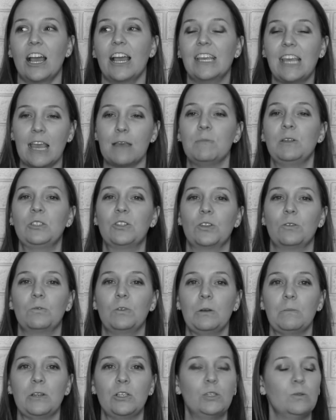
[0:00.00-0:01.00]
came into the
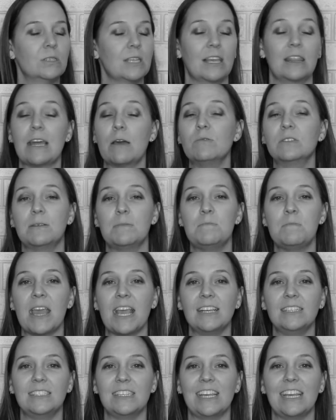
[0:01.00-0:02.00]
room and she was like, "That was
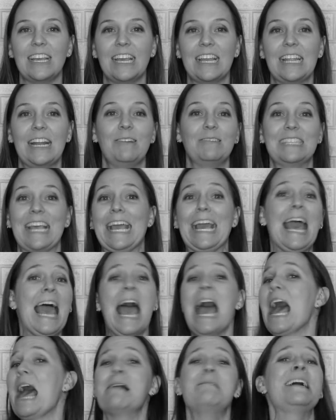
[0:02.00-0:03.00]
amazing," and then I was like,
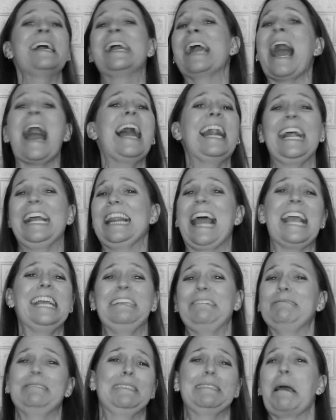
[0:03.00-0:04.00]
"Oh my God, I like
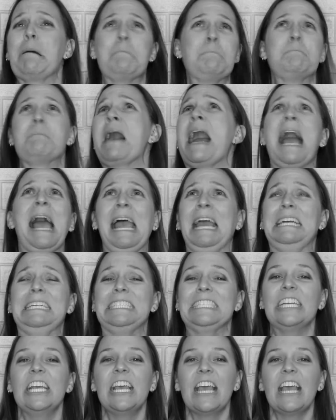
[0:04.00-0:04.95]
thank you so much.